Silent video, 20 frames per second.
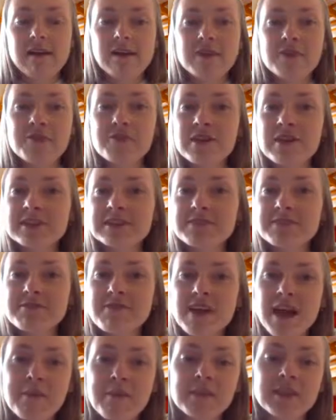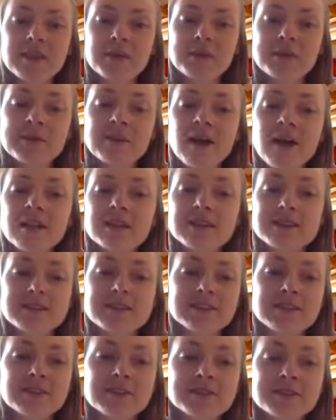Friends and family with knowledge
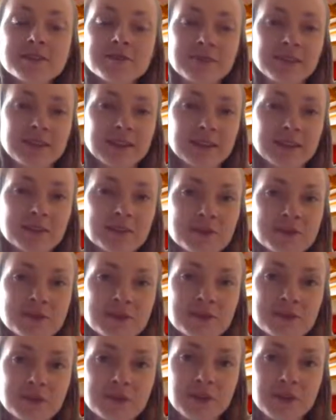is also really good to